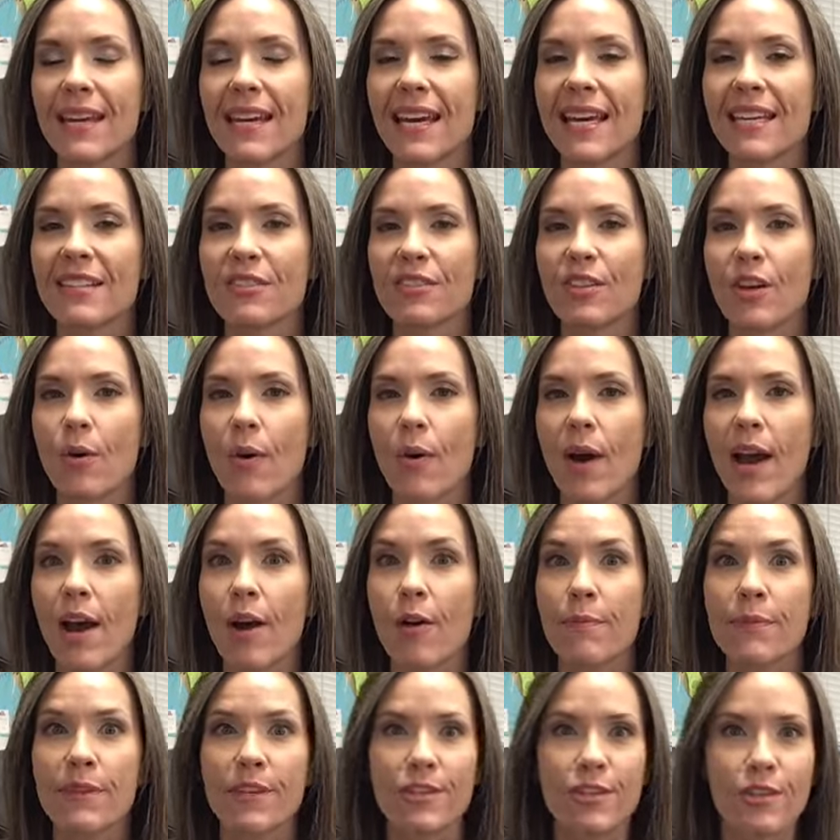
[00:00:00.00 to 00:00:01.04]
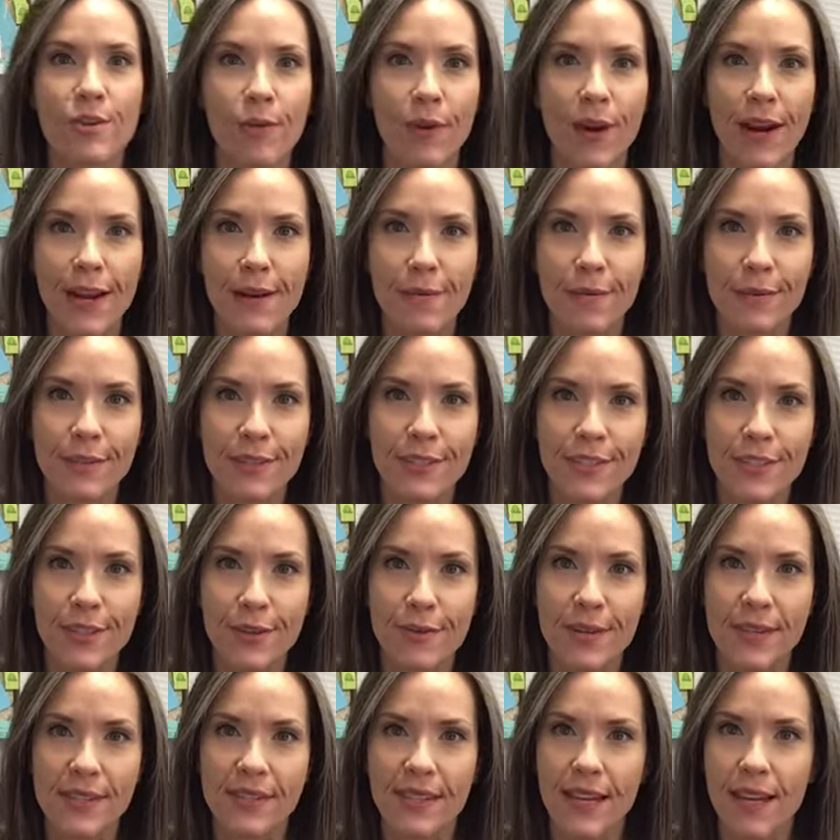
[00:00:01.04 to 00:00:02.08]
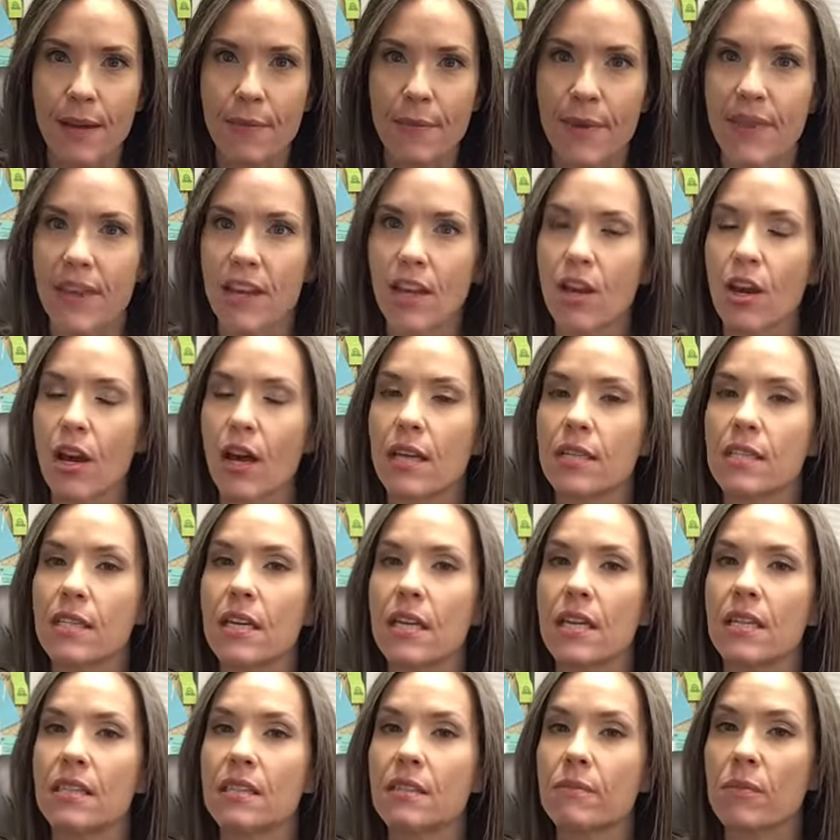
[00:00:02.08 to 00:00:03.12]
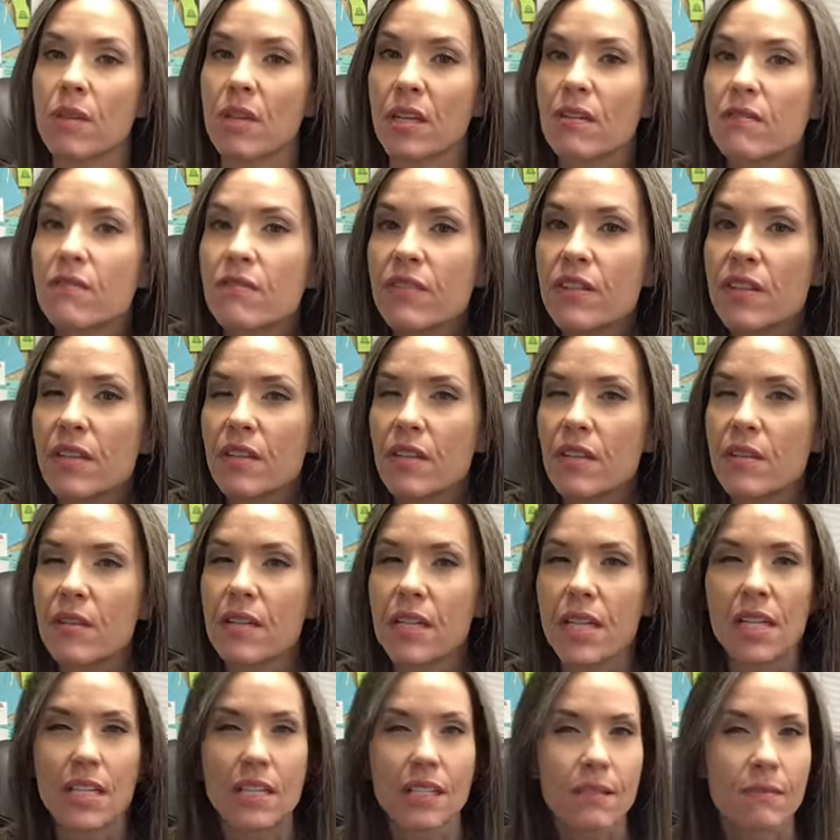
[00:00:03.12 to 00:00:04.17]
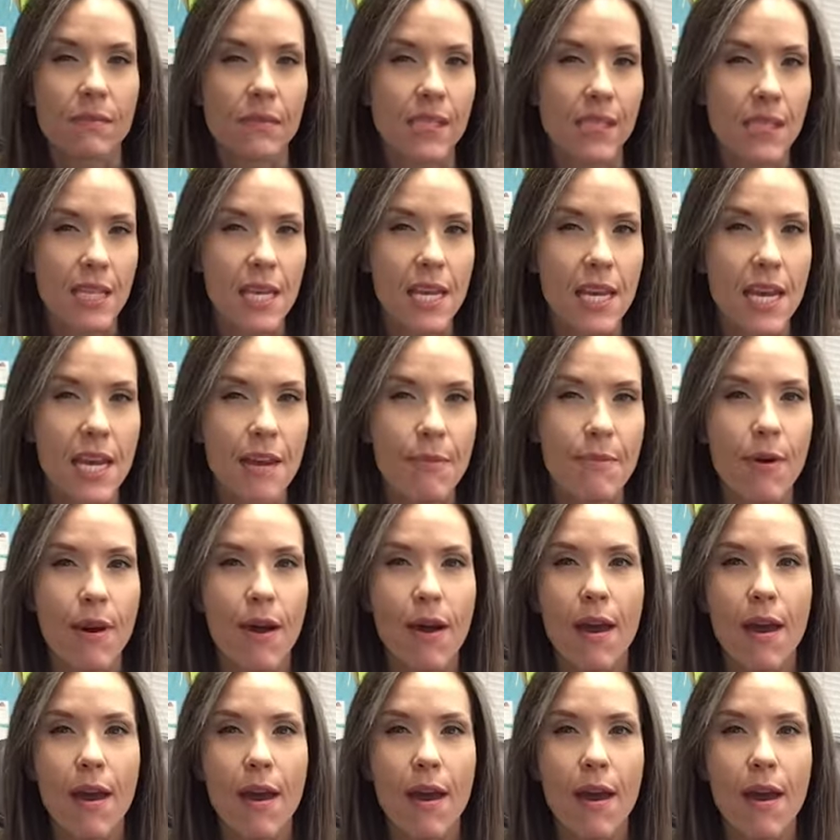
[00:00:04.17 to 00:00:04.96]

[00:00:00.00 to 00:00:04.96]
And so I hope that you were able to do the same and that you got to eat some good food and get some sleep.